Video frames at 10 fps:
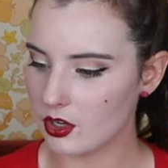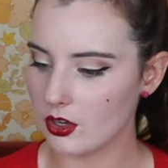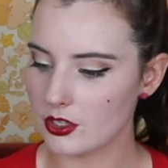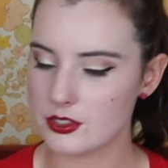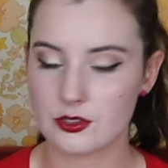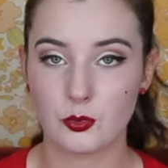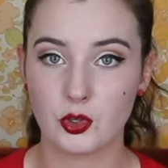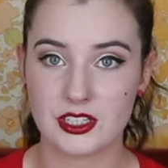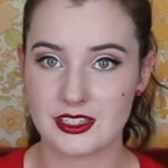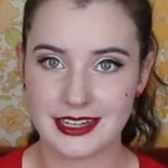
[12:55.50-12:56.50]
got
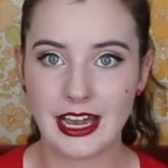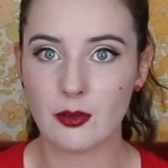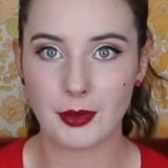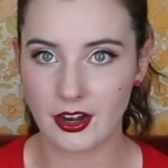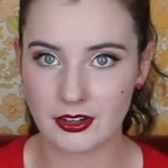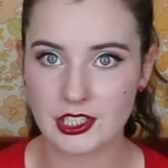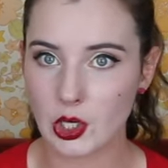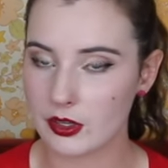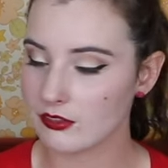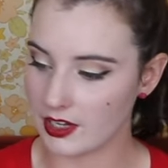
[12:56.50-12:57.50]
what is now apparently
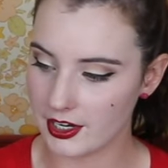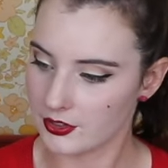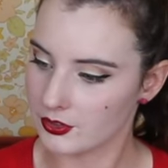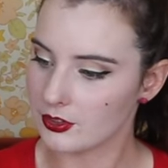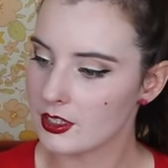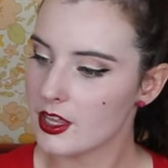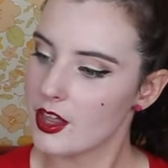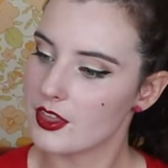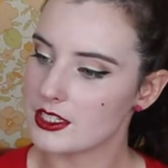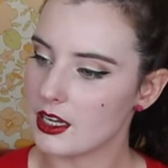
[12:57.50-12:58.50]
going viral,
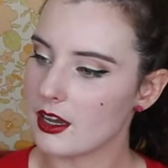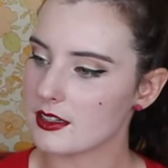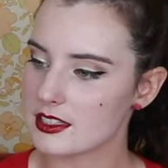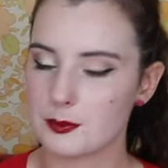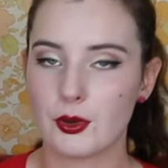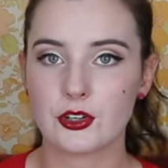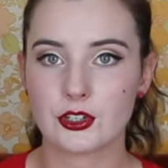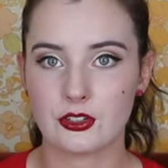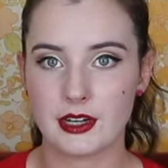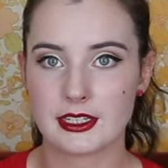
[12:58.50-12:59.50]
the Dark Spot
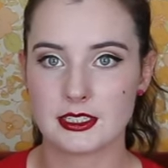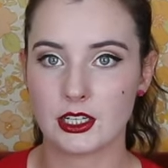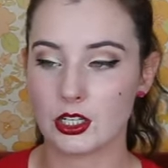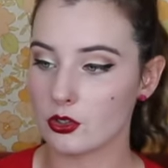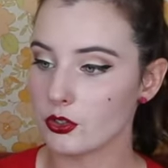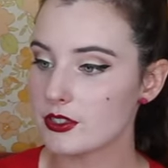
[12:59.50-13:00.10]
Correcting Glow